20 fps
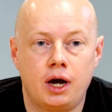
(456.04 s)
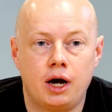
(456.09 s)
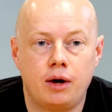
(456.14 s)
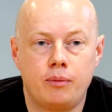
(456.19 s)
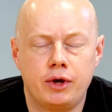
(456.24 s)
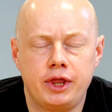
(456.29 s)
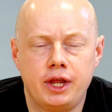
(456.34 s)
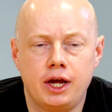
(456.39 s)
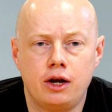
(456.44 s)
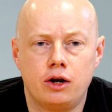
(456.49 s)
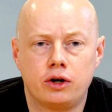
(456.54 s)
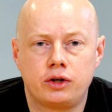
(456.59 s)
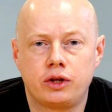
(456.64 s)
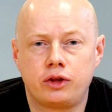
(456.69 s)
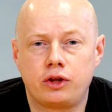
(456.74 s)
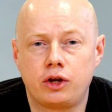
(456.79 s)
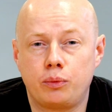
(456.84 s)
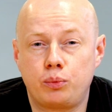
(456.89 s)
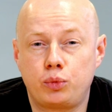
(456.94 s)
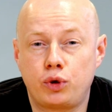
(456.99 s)
And when they looked
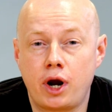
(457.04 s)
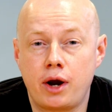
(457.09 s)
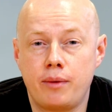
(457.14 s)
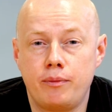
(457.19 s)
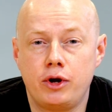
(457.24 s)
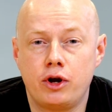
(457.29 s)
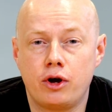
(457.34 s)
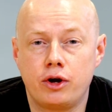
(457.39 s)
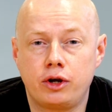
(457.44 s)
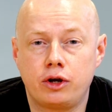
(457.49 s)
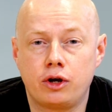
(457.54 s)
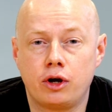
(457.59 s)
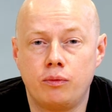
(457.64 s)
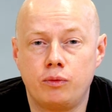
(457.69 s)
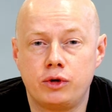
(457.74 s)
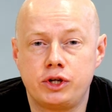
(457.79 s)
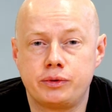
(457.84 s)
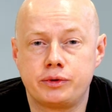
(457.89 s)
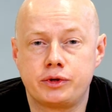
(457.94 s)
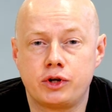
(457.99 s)
at their primary
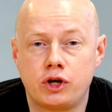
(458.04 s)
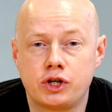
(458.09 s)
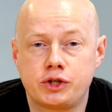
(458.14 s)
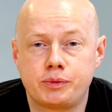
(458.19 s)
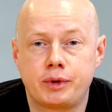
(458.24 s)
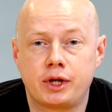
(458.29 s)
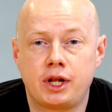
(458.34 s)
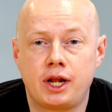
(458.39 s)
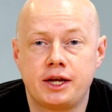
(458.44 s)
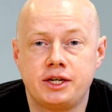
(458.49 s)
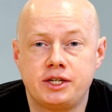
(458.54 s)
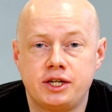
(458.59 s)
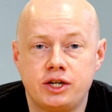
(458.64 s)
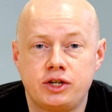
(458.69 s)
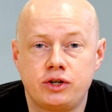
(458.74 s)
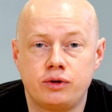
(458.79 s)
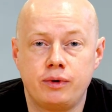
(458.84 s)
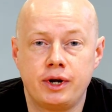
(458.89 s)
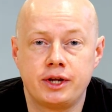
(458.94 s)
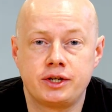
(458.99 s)
outcome, which was
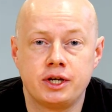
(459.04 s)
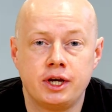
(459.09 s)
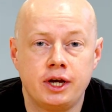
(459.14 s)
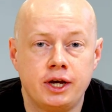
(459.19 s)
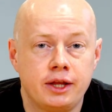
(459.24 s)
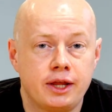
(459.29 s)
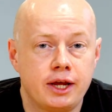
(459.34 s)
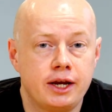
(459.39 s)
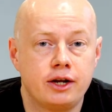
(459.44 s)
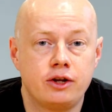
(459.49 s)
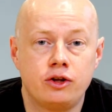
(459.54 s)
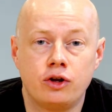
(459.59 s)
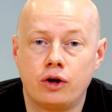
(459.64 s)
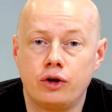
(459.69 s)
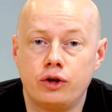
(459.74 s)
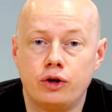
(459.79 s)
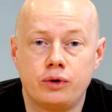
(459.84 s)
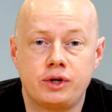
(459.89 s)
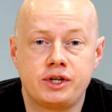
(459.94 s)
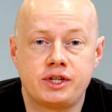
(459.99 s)
hospitalisation rate, they did
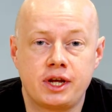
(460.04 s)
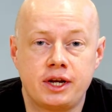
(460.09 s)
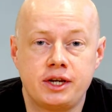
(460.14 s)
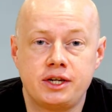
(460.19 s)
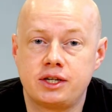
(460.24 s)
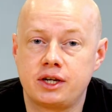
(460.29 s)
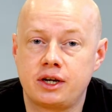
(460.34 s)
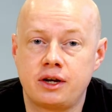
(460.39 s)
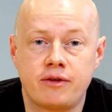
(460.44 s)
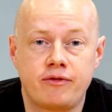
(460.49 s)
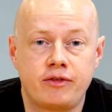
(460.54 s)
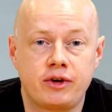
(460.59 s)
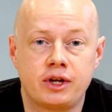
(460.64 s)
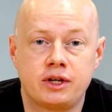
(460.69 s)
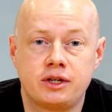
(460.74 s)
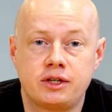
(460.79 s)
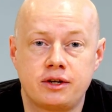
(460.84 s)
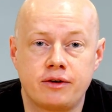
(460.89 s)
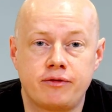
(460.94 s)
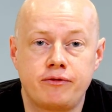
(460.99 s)
not notice any
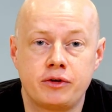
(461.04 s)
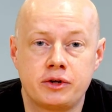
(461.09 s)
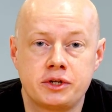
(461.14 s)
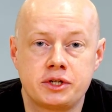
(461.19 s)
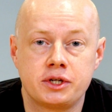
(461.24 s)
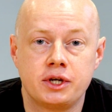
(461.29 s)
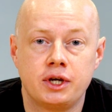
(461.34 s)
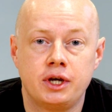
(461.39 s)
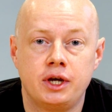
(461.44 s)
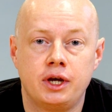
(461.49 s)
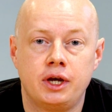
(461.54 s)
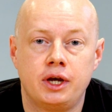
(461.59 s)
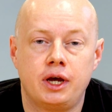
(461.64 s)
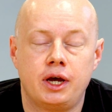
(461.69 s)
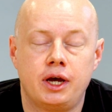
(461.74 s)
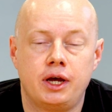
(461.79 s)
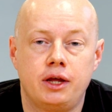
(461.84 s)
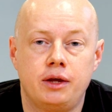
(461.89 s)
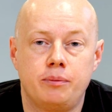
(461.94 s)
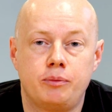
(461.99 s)
significant difference
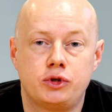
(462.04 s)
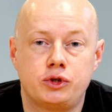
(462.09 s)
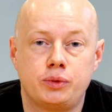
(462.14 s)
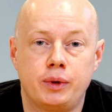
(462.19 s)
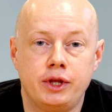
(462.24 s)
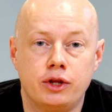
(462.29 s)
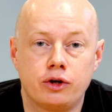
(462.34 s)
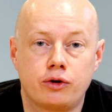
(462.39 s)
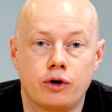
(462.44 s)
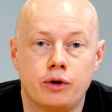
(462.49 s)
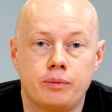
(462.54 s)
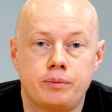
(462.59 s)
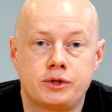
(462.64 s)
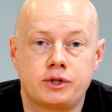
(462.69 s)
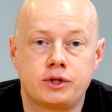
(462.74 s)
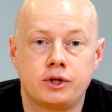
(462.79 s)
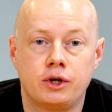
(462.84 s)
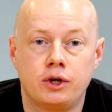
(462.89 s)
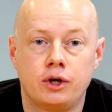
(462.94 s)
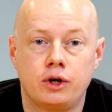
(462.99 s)
between the
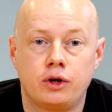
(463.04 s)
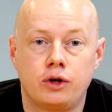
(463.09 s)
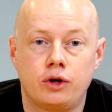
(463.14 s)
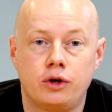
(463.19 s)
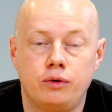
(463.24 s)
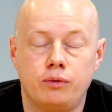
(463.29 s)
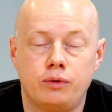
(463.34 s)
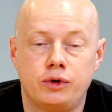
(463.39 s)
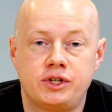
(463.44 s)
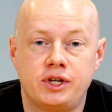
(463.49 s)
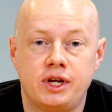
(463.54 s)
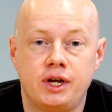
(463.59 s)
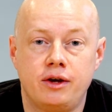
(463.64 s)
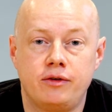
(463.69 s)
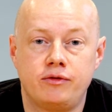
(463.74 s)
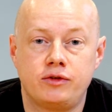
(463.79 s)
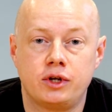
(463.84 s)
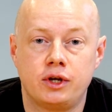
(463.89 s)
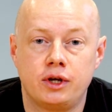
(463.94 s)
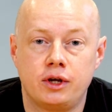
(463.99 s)
groups who
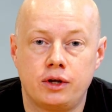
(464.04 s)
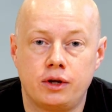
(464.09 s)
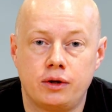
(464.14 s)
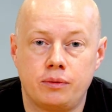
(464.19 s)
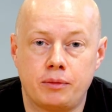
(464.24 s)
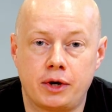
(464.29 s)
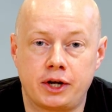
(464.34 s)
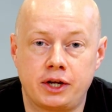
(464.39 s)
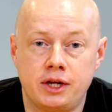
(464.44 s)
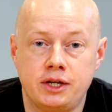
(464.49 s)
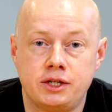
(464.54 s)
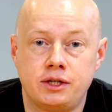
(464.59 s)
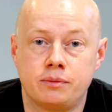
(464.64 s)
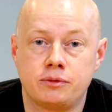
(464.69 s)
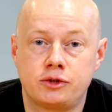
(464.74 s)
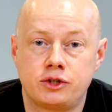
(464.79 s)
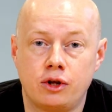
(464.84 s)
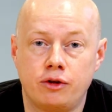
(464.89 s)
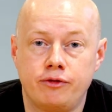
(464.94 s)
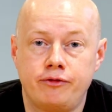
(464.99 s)
received
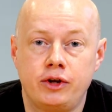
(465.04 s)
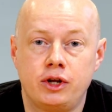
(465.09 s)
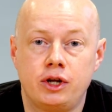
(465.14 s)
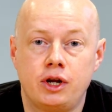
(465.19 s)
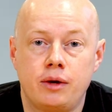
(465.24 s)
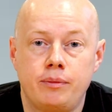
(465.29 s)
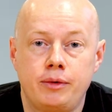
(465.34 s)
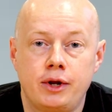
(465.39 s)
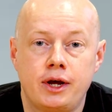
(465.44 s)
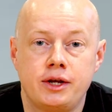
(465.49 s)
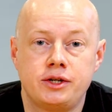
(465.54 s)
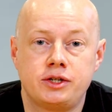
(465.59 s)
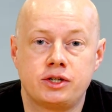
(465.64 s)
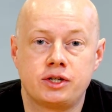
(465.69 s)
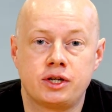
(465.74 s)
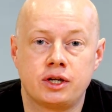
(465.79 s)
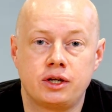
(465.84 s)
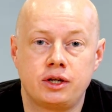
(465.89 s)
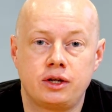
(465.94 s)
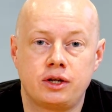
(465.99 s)
magnesium sulfate
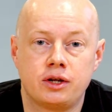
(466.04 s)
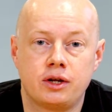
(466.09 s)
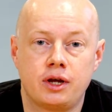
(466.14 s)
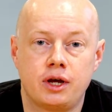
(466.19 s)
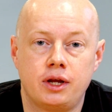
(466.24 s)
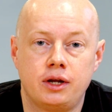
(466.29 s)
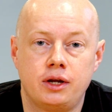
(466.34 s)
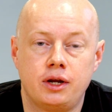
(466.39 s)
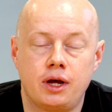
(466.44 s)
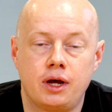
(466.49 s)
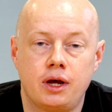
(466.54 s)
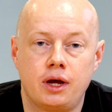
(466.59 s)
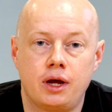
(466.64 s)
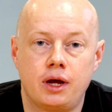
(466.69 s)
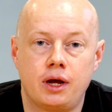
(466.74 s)
nebulizers in